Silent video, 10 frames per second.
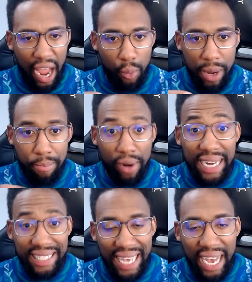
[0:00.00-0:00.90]
and we
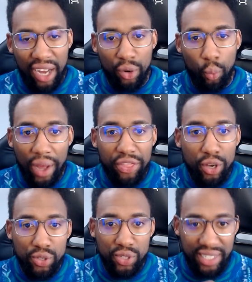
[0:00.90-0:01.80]
break down what
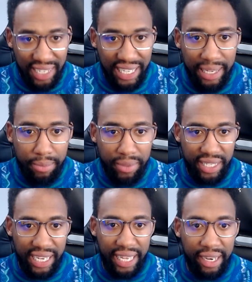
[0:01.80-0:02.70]
those teams
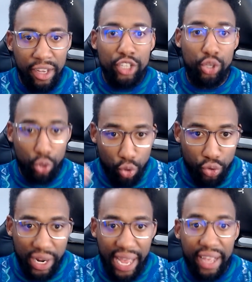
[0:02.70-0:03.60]
did to
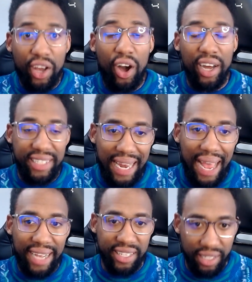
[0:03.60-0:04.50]
create content
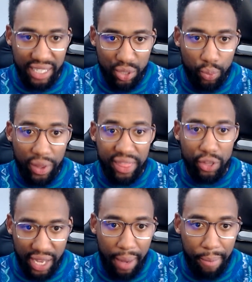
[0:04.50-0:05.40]
excellence within
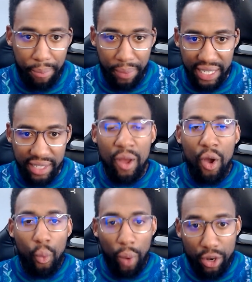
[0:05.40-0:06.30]
those companies.
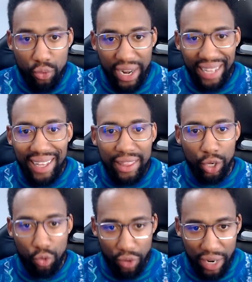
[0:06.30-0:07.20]
What Create Like the
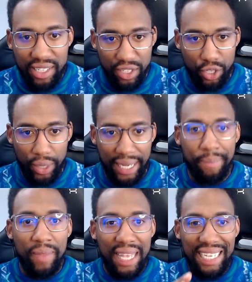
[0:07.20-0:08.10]
Greats is doing
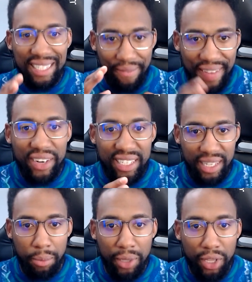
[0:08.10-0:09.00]
is a very
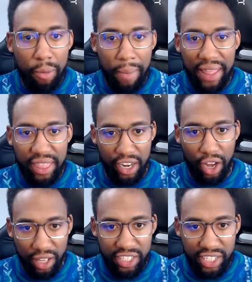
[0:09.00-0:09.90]
similar
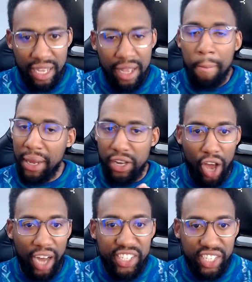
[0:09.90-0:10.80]
methodology, but
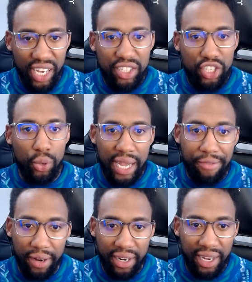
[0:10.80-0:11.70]
not just doing it
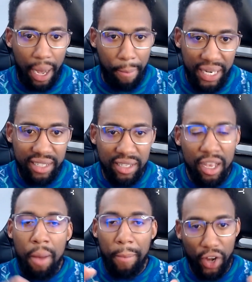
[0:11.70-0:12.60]
for companies,
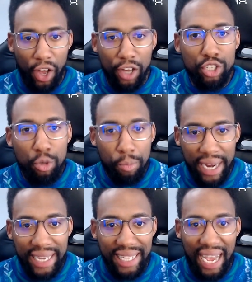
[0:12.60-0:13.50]
but also
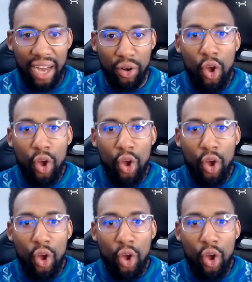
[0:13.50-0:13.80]
breaking down